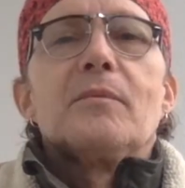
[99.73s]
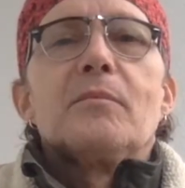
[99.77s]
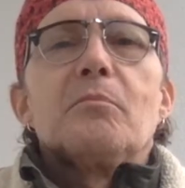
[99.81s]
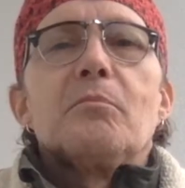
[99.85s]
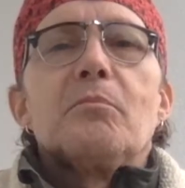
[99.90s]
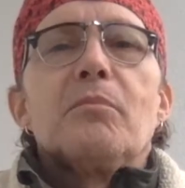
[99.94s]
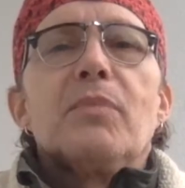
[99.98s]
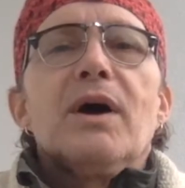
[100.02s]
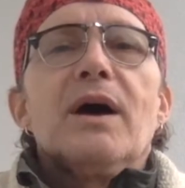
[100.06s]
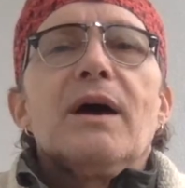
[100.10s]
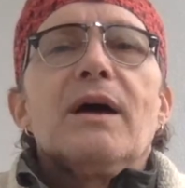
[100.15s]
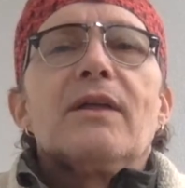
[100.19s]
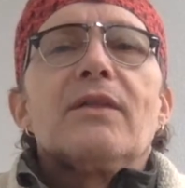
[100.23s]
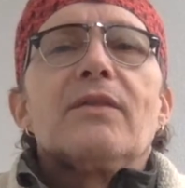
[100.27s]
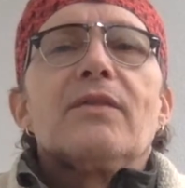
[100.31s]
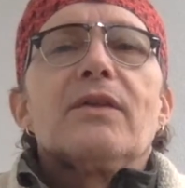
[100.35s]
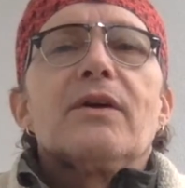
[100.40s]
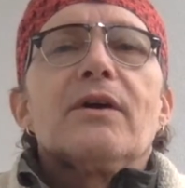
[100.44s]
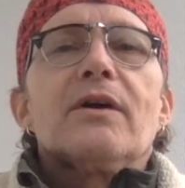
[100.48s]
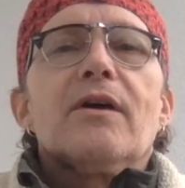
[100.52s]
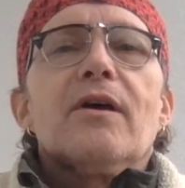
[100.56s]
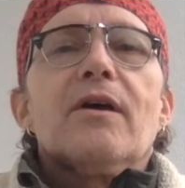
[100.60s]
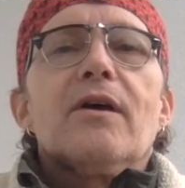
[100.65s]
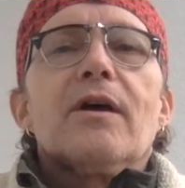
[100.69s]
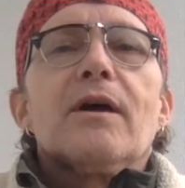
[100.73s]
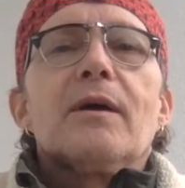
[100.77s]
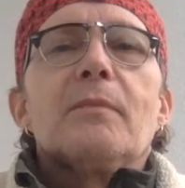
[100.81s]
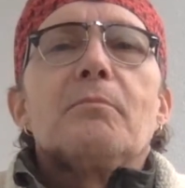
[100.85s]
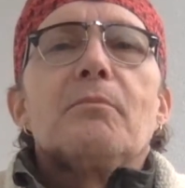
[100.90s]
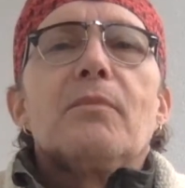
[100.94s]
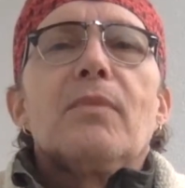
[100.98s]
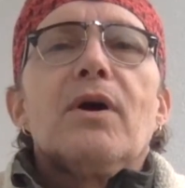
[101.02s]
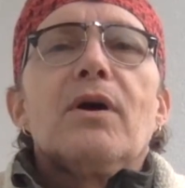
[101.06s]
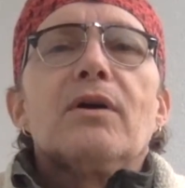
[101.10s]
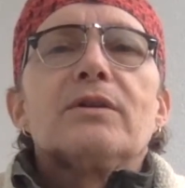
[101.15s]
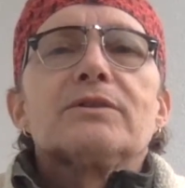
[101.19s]
But there are a
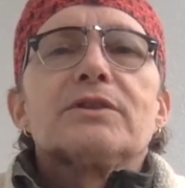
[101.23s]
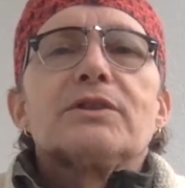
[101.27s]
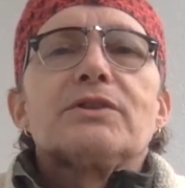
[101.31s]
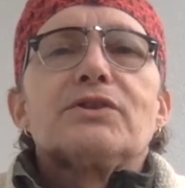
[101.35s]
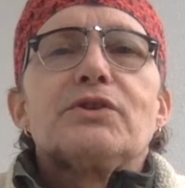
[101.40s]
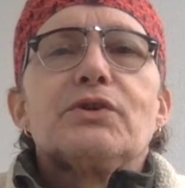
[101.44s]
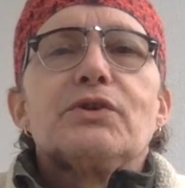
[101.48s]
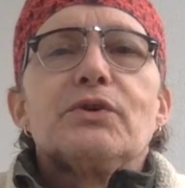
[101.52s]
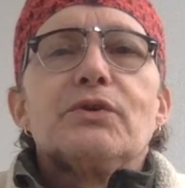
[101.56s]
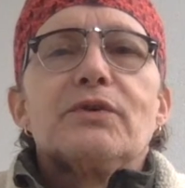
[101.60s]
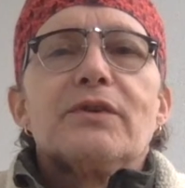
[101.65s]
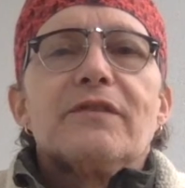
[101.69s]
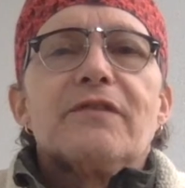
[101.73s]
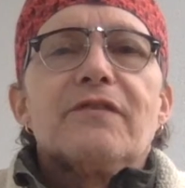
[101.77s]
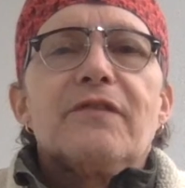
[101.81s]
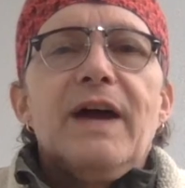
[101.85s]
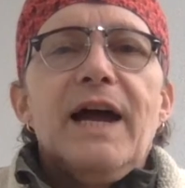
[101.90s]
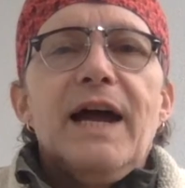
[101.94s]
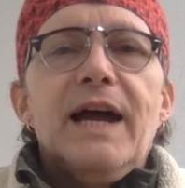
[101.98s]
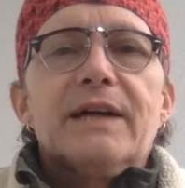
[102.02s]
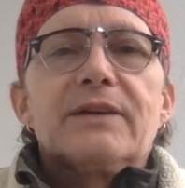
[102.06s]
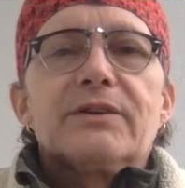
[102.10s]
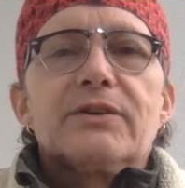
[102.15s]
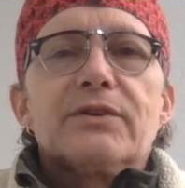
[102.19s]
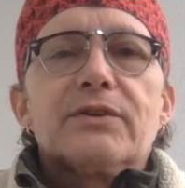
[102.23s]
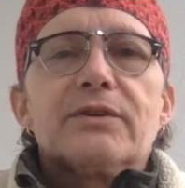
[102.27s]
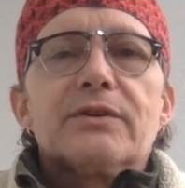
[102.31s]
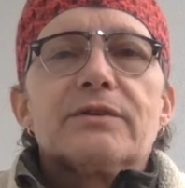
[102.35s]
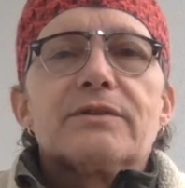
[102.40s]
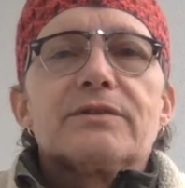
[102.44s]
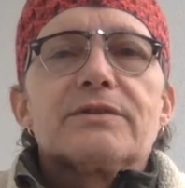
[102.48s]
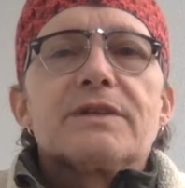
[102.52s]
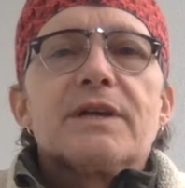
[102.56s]
multitude of factors